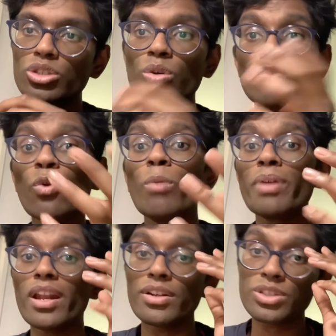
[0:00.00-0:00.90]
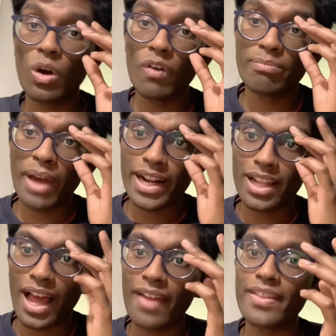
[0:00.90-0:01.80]
So the 4 pillars of
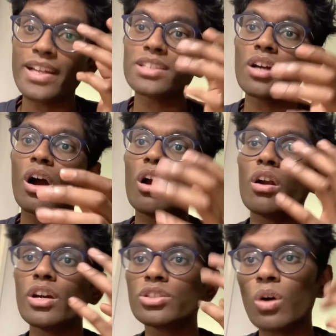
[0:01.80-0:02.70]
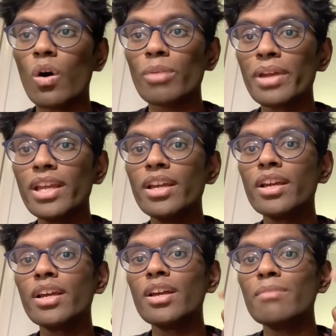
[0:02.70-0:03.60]
medical ethics are autonomy,
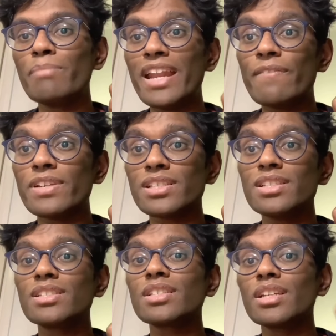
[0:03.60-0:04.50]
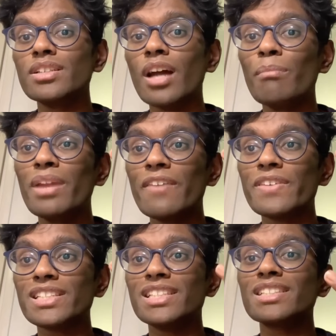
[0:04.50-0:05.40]
beneficence,
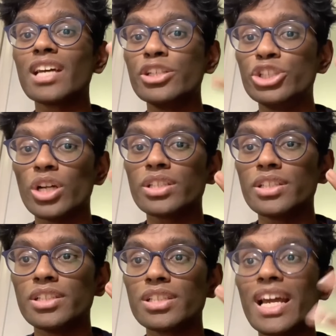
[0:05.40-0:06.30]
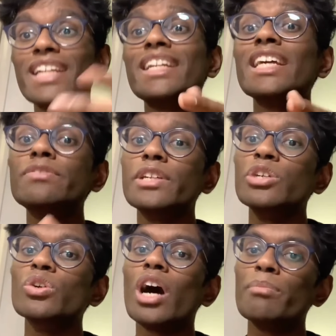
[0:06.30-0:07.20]
non-maleficence, and justice. And today's
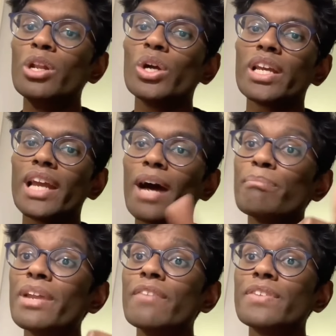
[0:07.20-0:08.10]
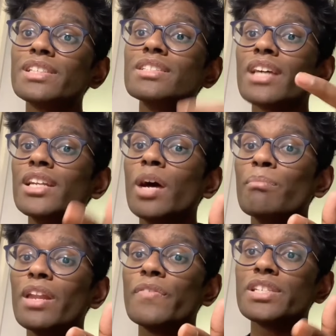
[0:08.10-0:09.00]
video, I'll be looking at beneficence and
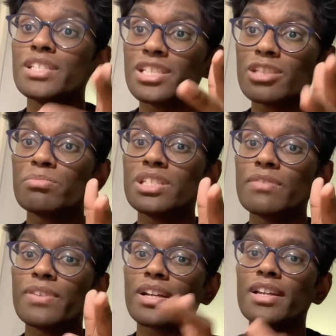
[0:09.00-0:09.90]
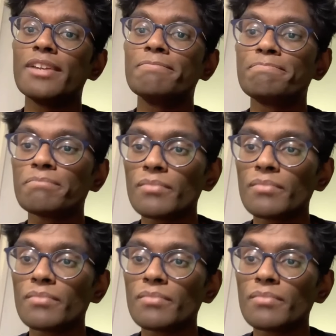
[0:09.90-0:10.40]
non-maleficence specifically.